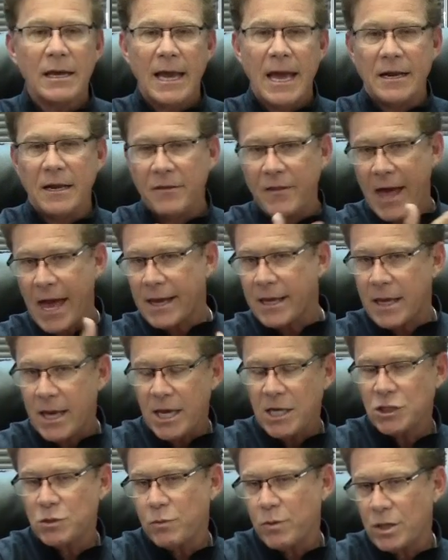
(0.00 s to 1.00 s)
and in that
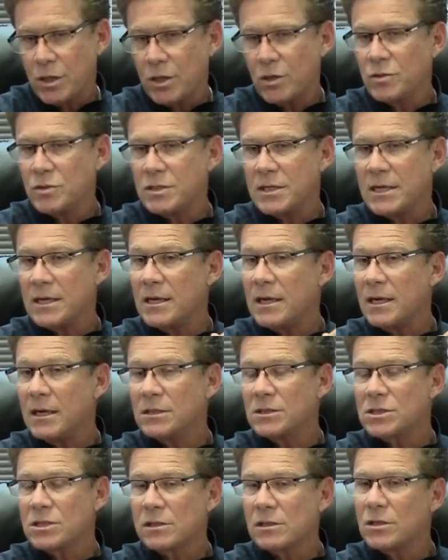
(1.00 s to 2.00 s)
case we use the
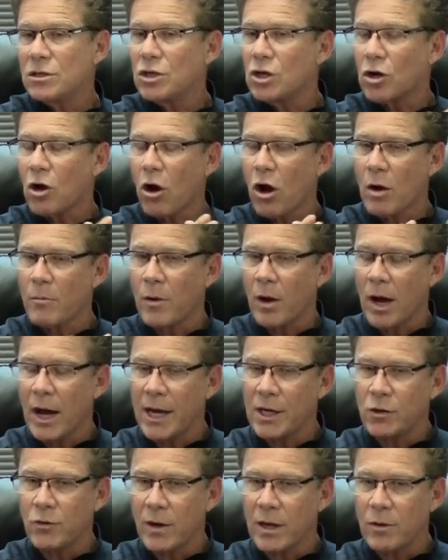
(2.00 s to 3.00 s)
insulin to
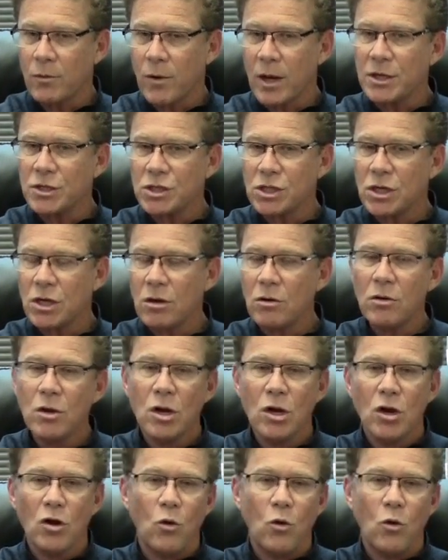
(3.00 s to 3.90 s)
carbohydrate ratio,